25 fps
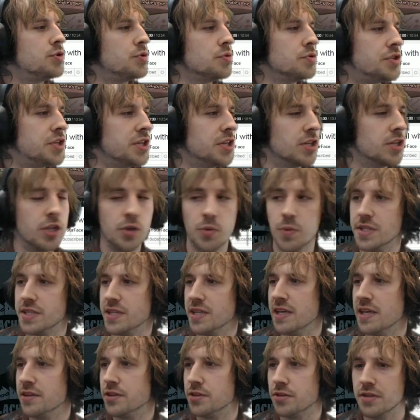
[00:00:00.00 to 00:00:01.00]
deal
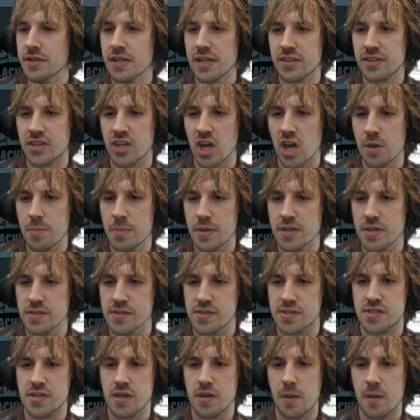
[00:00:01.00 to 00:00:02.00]
with internet
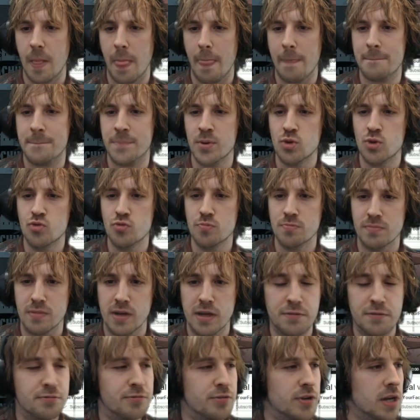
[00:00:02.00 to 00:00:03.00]
comments. Uh, boom,
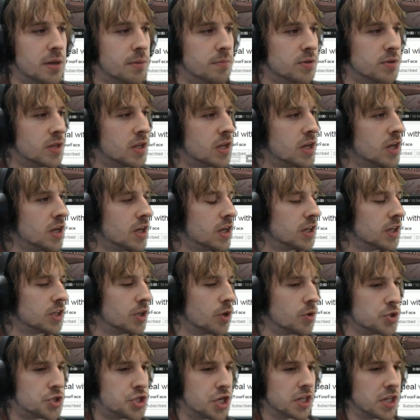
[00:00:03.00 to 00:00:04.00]
my friend.
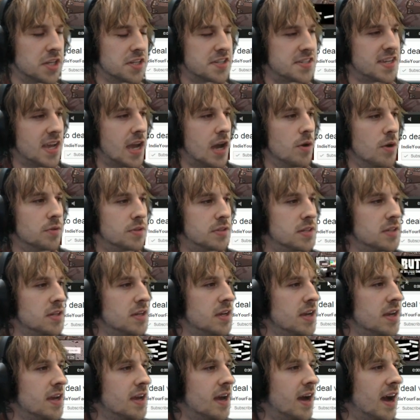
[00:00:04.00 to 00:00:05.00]
Go check this out.
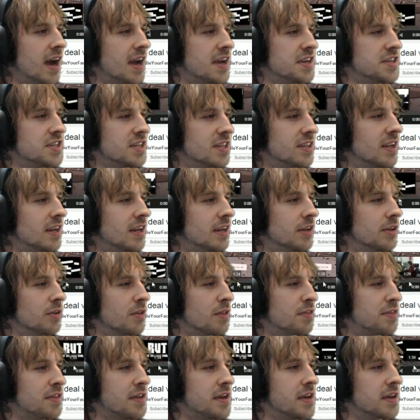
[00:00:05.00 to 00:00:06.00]
I did a
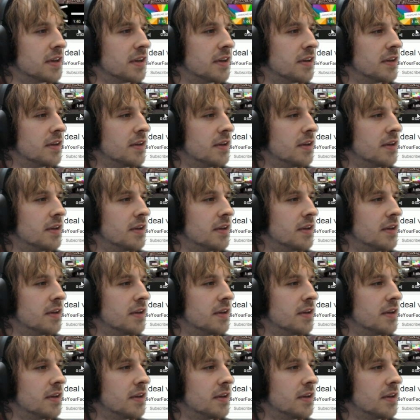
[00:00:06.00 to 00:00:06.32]
little thing